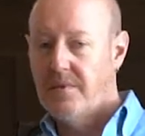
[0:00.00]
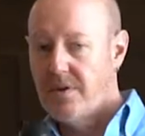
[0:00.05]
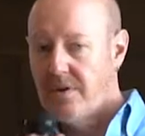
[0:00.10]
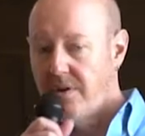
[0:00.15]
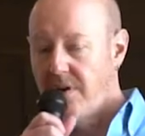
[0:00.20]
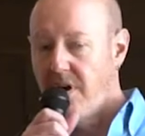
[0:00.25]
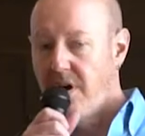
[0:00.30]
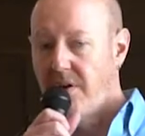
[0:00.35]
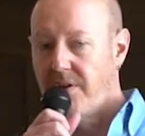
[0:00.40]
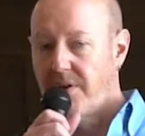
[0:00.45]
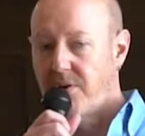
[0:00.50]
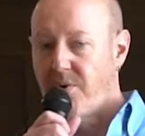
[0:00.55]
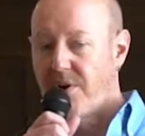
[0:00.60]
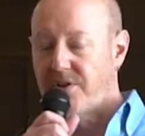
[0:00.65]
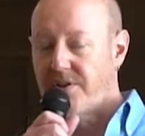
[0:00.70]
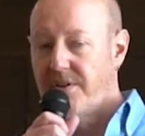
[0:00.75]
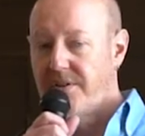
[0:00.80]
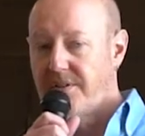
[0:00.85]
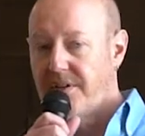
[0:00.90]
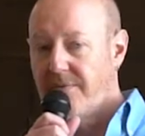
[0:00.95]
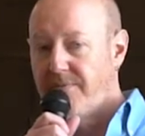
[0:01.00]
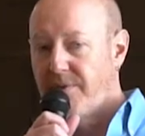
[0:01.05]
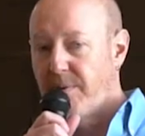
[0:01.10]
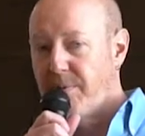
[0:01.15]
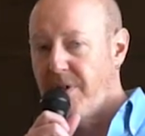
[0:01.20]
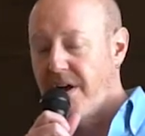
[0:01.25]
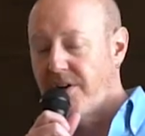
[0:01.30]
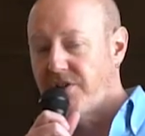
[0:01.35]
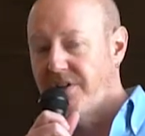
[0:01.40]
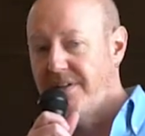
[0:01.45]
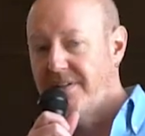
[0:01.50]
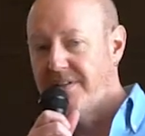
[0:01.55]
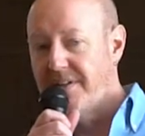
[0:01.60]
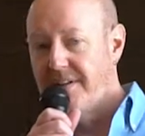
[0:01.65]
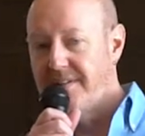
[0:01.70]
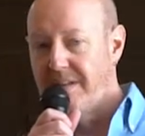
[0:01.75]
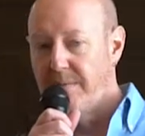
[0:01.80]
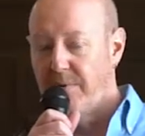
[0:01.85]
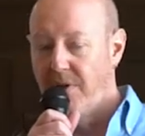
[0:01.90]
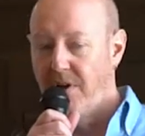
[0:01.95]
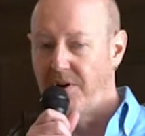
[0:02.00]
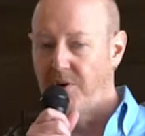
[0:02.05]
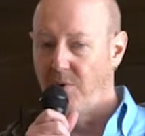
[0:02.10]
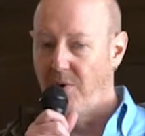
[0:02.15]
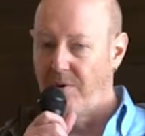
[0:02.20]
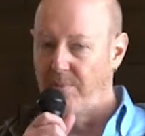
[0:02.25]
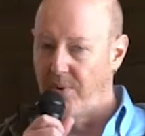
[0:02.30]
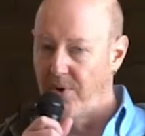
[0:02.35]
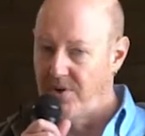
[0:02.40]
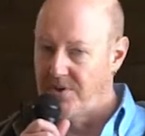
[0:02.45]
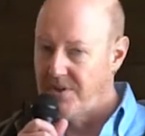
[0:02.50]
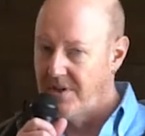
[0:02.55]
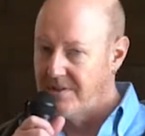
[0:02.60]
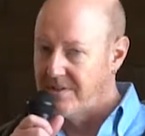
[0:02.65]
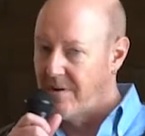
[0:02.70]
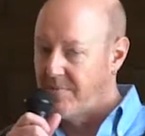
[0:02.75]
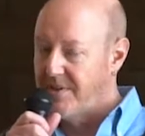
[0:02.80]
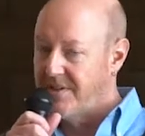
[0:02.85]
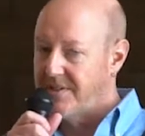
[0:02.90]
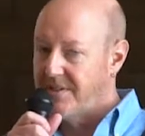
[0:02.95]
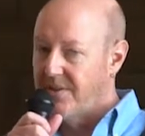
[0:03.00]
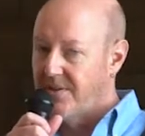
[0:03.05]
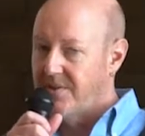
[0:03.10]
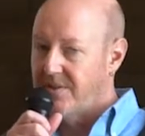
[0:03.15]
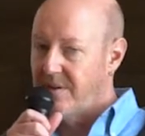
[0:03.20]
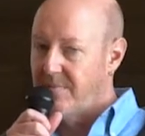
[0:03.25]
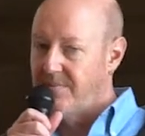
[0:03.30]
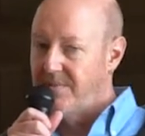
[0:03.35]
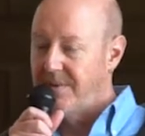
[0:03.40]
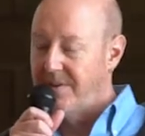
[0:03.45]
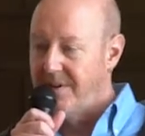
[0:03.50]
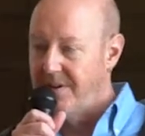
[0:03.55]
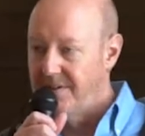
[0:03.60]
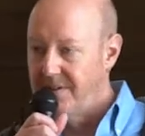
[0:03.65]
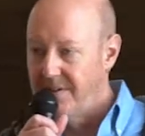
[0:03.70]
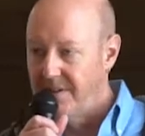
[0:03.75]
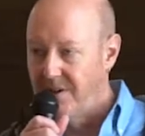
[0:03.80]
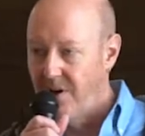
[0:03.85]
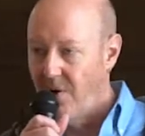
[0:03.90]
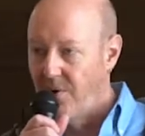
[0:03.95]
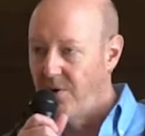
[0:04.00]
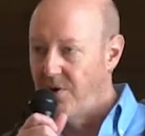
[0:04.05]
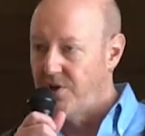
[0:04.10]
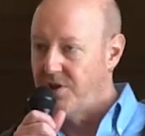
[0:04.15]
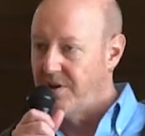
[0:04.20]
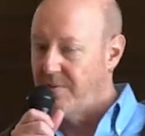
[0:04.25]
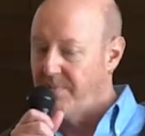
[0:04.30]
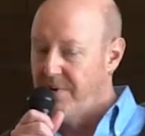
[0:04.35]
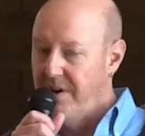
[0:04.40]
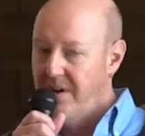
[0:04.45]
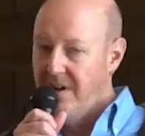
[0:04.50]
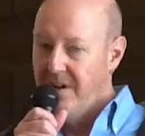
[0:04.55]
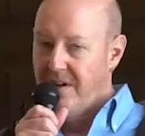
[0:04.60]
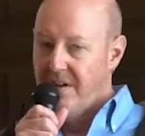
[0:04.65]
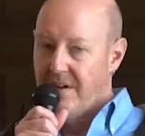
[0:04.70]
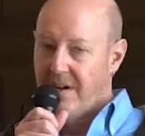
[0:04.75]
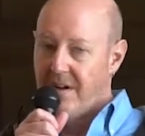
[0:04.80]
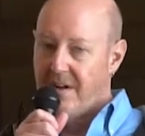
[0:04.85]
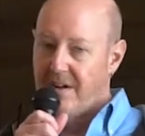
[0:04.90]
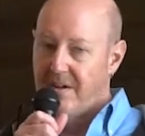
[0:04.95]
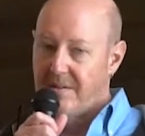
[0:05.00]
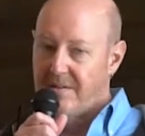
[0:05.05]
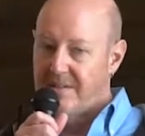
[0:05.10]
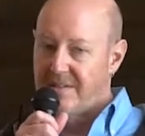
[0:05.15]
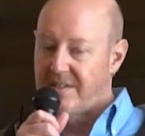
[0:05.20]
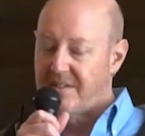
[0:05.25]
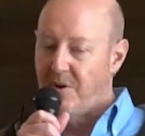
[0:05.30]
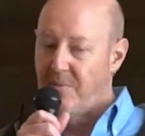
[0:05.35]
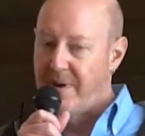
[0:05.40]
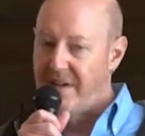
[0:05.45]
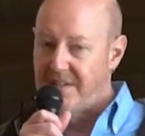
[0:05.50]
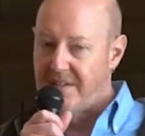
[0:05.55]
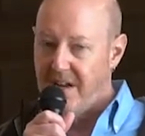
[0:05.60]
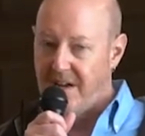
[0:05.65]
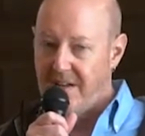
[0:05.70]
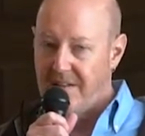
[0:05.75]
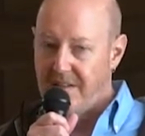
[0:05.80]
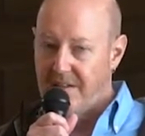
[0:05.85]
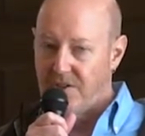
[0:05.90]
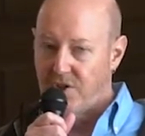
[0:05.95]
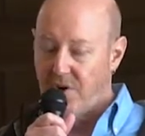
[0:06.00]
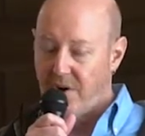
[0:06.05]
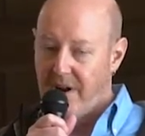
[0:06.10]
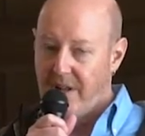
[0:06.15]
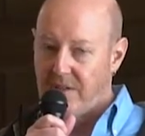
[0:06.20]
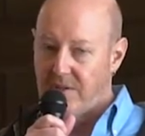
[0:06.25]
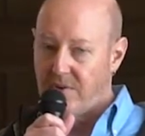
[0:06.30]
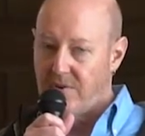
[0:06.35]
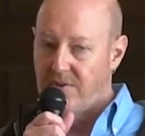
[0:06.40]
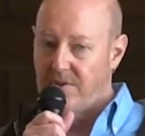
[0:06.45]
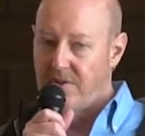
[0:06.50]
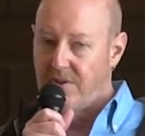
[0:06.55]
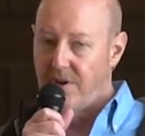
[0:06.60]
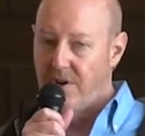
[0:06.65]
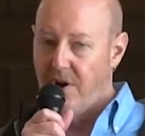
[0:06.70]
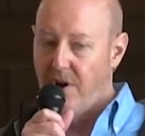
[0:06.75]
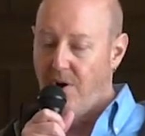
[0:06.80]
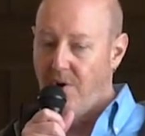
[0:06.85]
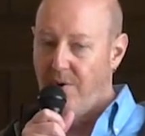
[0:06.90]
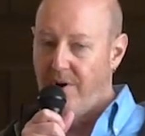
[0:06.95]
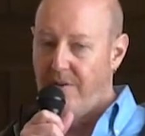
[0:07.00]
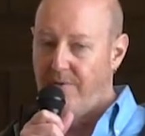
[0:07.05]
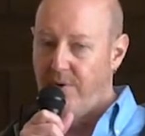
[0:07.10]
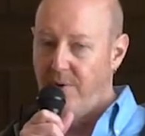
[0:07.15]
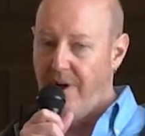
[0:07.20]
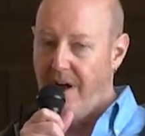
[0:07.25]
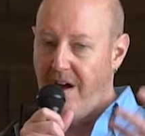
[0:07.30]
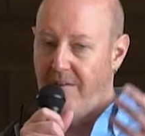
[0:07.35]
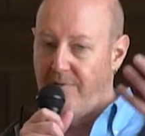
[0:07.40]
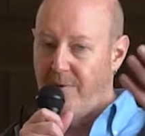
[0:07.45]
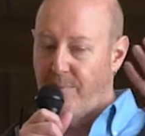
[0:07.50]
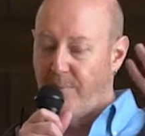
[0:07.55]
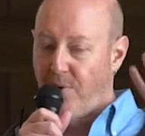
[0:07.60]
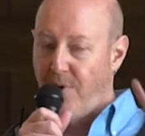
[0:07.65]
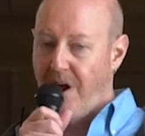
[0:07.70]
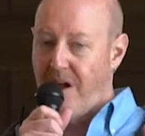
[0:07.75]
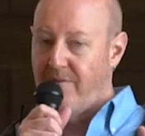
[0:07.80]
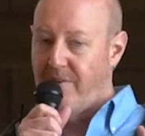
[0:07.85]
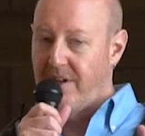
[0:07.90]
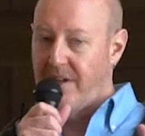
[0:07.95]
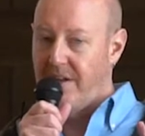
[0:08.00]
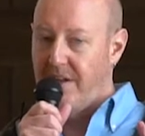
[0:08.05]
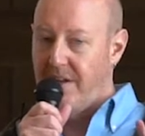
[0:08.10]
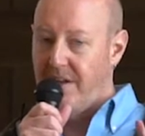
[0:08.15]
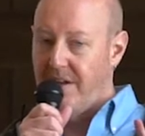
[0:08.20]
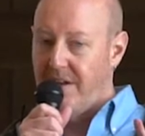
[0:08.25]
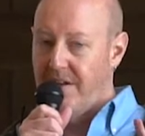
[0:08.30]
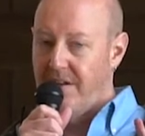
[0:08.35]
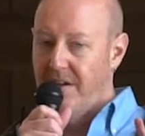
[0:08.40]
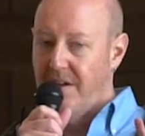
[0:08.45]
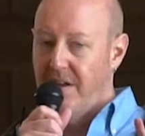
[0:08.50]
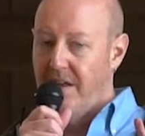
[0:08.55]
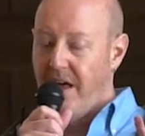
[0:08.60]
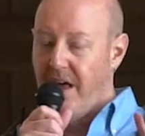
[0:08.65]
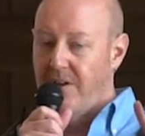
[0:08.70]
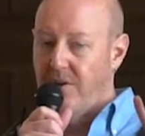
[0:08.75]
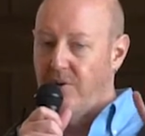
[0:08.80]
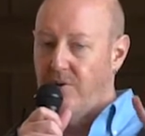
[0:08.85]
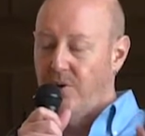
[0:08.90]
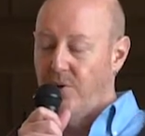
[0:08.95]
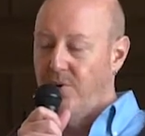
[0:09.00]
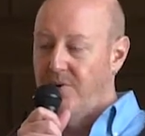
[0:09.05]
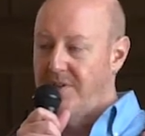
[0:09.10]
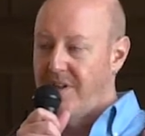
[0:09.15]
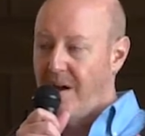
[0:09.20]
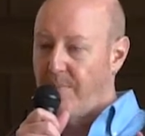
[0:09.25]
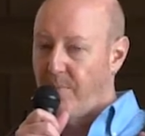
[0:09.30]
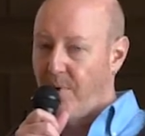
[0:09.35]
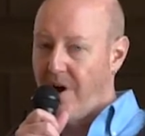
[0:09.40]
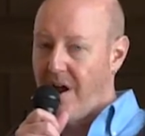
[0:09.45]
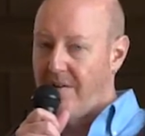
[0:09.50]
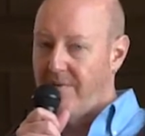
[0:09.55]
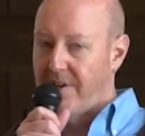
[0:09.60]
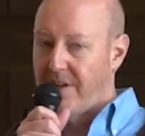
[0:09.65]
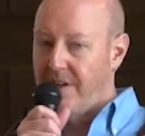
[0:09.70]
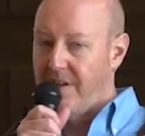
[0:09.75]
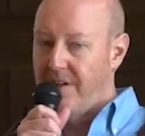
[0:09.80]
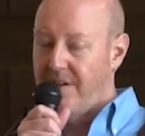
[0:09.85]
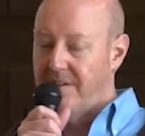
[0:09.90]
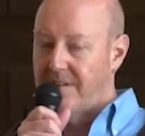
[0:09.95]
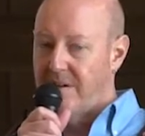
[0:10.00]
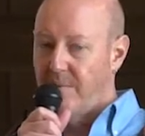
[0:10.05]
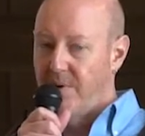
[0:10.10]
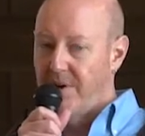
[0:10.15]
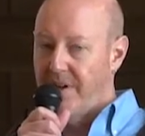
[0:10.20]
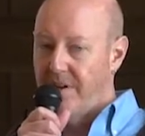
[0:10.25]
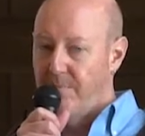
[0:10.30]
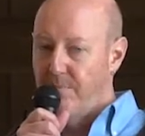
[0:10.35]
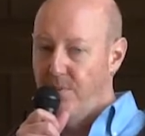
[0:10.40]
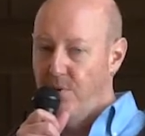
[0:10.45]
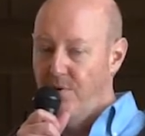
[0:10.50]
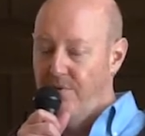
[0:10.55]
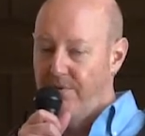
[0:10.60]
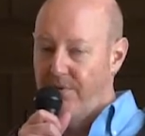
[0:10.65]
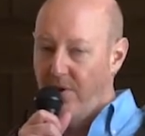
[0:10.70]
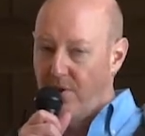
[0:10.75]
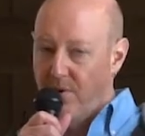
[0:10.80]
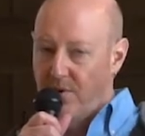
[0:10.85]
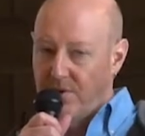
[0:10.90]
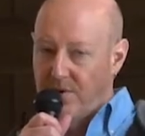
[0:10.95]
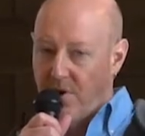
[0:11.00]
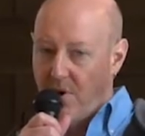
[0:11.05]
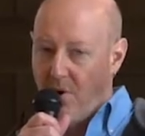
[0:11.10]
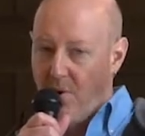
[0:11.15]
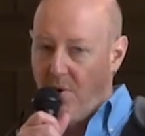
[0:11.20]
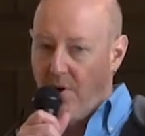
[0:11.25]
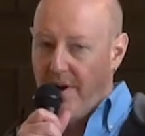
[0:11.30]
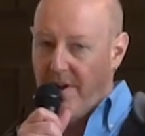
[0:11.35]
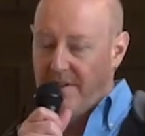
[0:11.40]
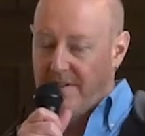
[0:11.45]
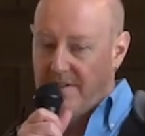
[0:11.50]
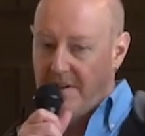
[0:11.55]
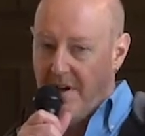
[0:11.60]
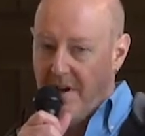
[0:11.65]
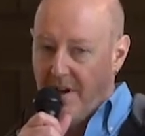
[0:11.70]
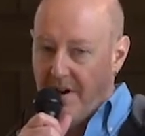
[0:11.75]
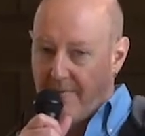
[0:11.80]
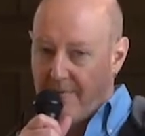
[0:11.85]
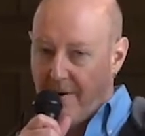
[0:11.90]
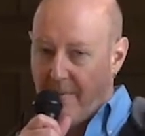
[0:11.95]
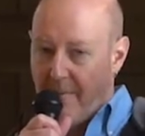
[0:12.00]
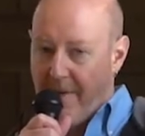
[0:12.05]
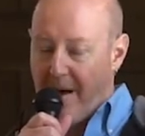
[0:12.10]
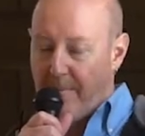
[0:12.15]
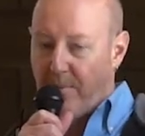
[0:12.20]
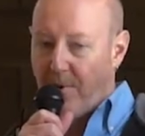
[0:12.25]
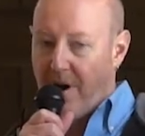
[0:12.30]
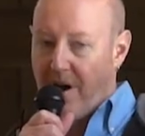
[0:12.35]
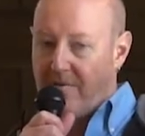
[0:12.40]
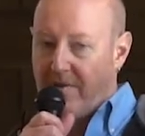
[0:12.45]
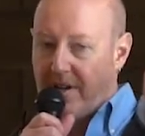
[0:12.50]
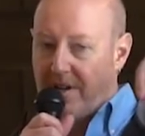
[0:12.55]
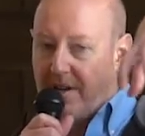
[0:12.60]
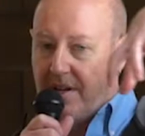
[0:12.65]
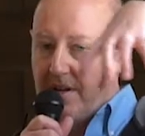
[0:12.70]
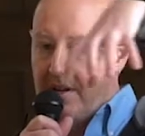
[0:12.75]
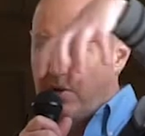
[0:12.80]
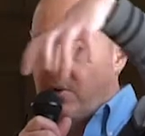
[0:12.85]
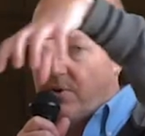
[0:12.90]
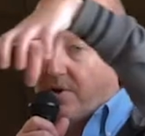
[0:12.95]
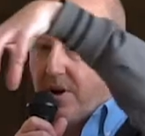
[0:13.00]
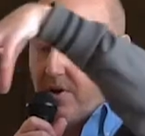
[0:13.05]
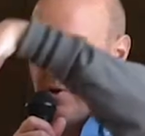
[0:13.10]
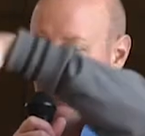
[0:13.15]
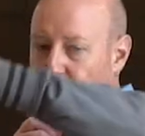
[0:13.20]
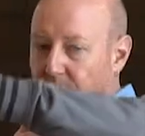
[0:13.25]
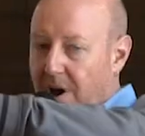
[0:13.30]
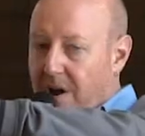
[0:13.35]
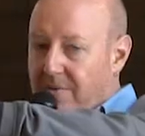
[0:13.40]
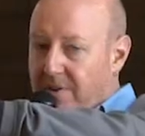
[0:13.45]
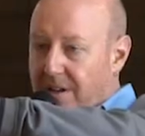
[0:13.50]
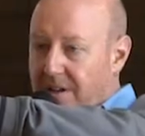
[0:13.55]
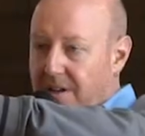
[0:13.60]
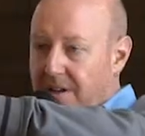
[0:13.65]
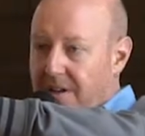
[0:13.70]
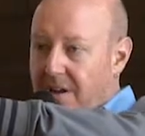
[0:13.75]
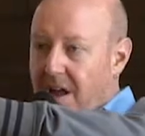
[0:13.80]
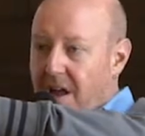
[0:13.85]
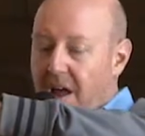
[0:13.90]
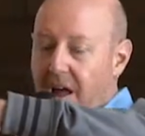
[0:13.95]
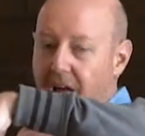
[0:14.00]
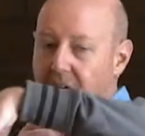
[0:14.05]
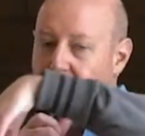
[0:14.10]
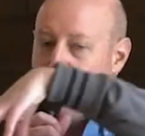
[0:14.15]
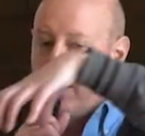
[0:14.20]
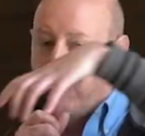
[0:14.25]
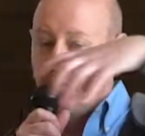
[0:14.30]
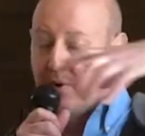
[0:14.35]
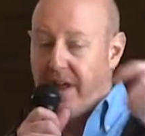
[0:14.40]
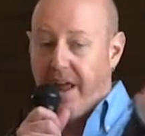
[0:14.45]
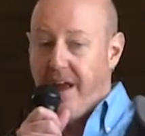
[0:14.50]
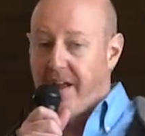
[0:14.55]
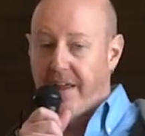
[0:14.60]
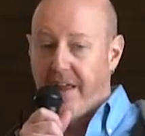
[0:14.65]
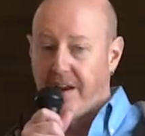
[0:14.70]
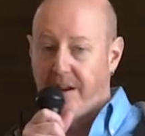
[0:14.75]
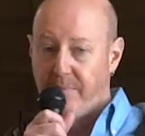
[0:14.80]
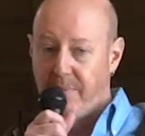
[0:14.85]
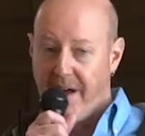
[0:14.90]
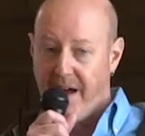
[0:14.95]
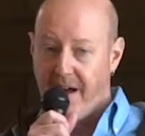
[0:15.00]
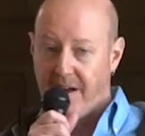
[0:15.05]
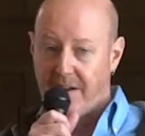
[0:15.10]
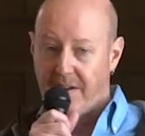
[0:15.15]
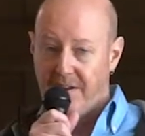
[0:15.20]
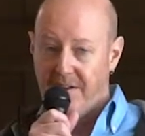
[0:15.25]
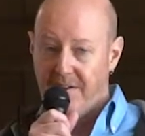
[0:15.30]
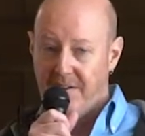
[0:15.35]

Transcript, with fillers: No, the question is if the blockchain says they belong to one person and somebody steals them, isn't the ownership uh, still maintained? The short answer is no. If you have a private key and you lose that private key, someone can move those coins from that private key to another private key and you can't get it back.